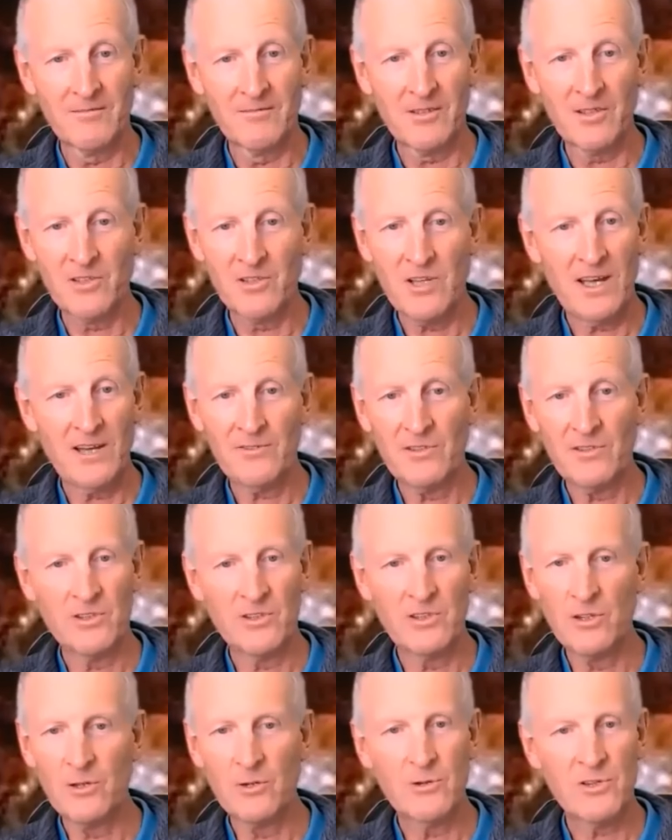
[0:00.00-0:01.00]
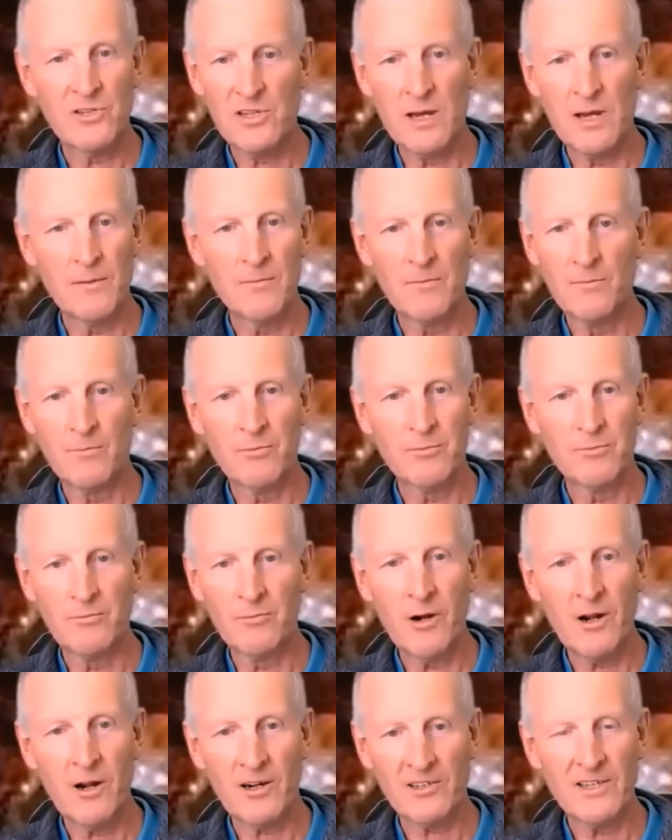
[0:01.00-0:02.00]
because they have to do some
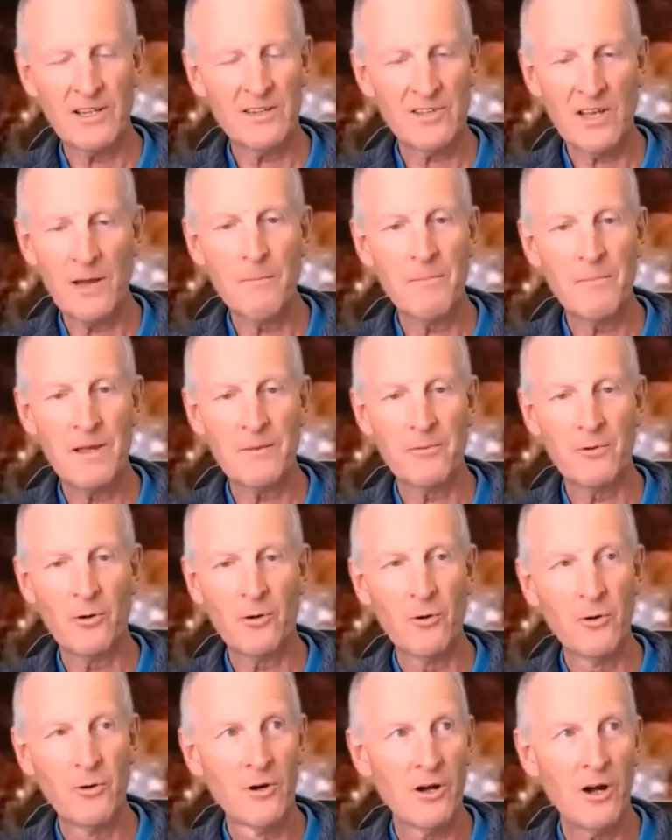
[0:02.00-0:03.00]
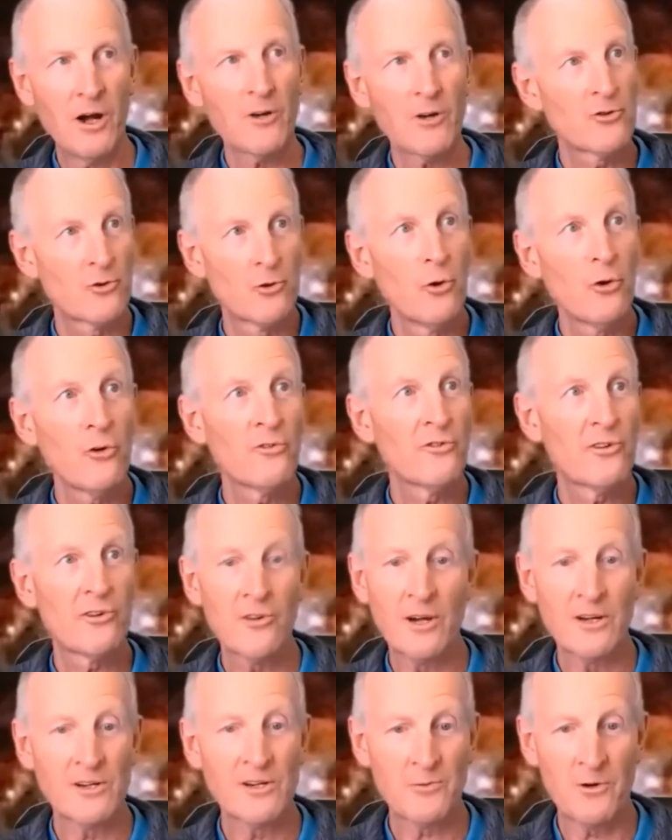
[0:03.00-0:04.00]
works. Now, some people are drawn to
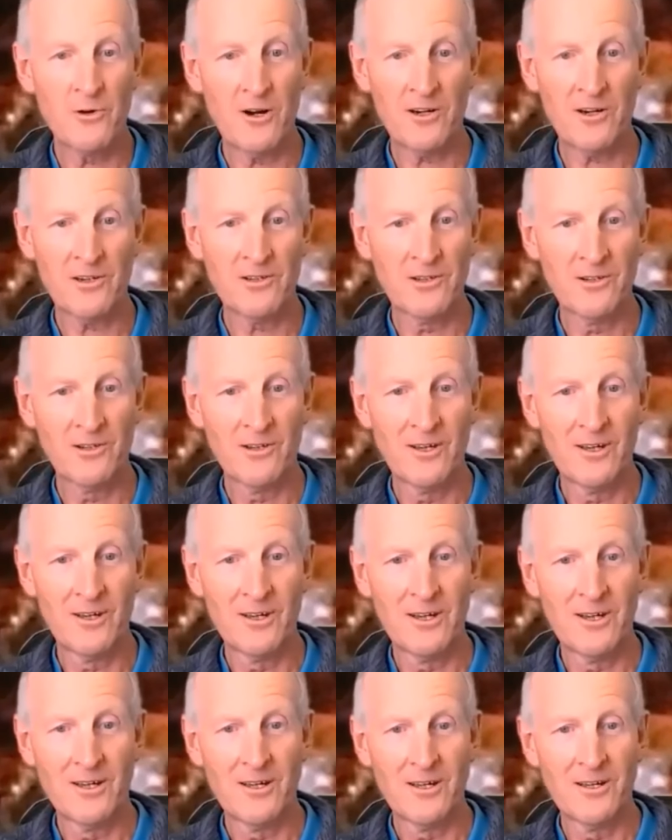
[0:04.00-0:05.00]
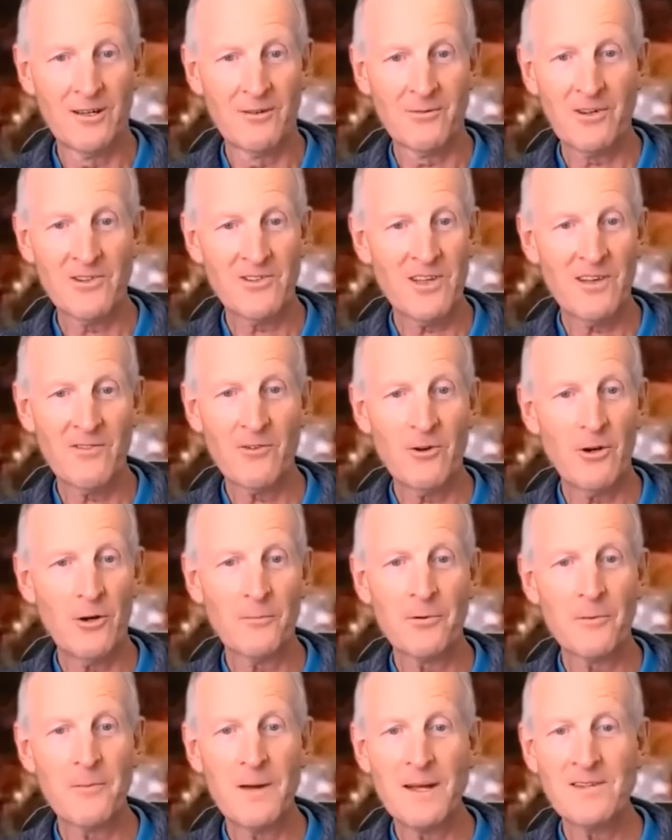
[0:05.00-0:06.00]
those works because they've got
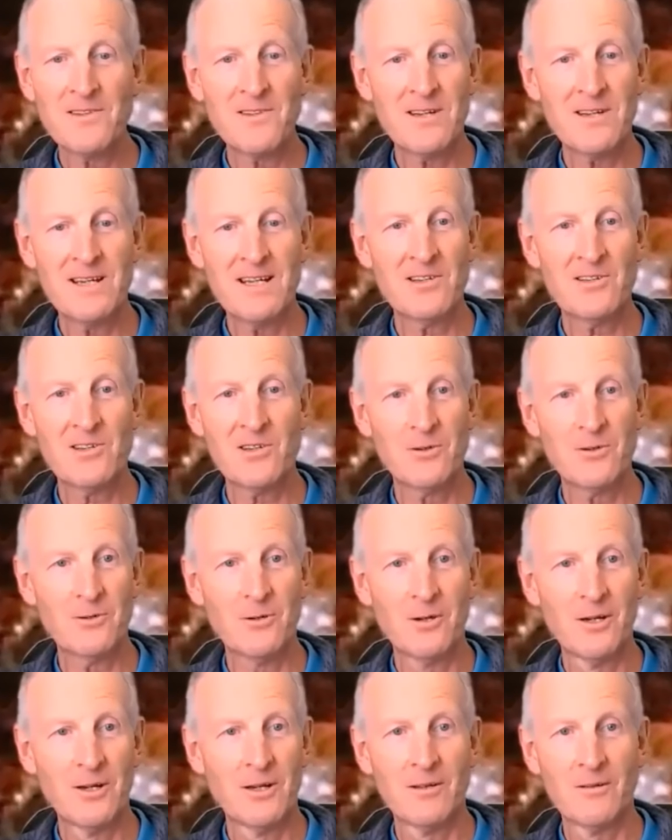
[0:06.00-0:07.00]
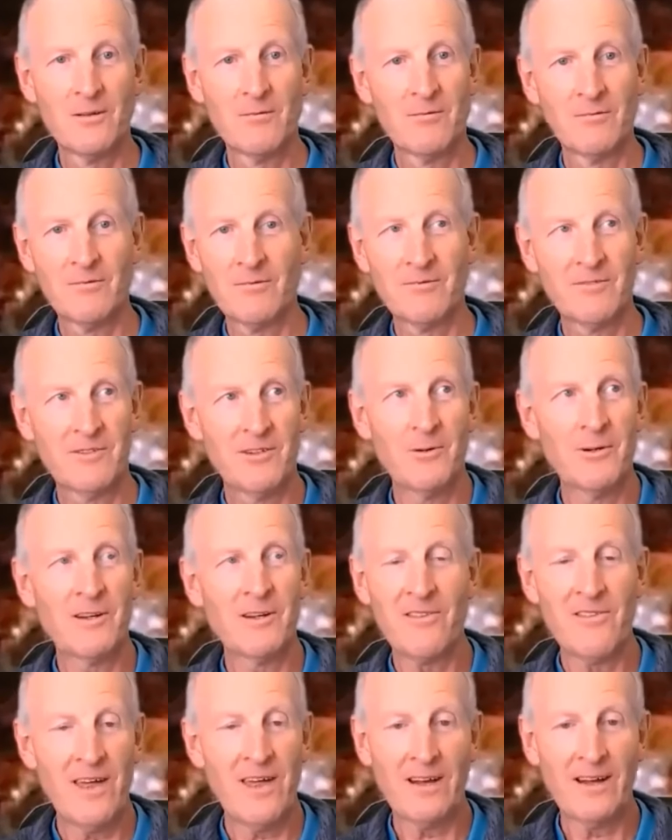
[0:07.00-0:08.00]
propensity to
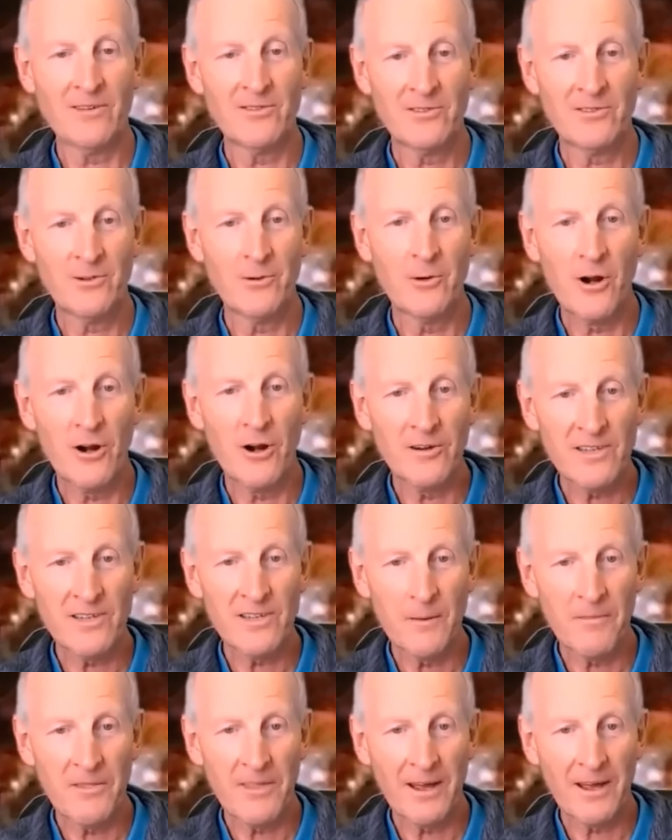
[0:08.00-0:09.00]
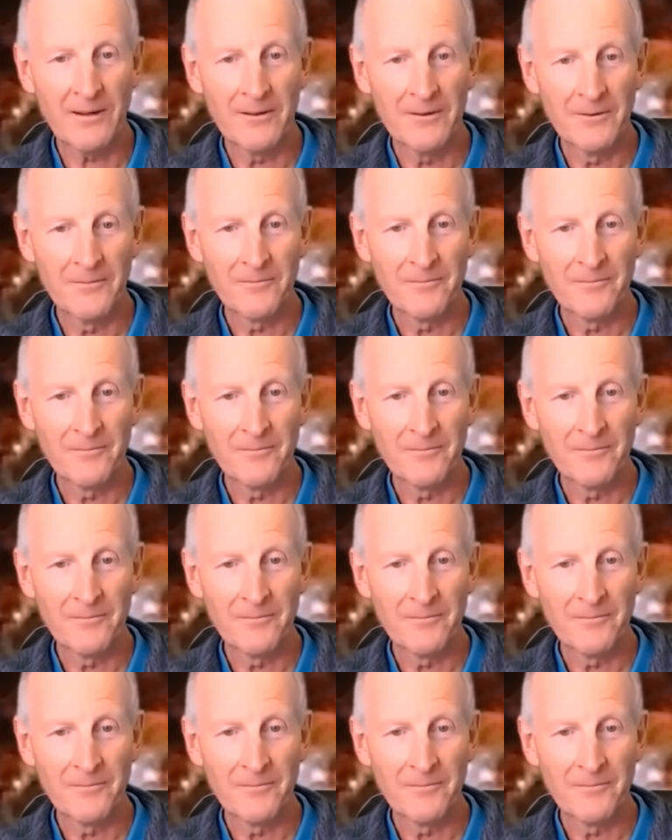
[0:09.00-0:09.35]
doing things to earn something.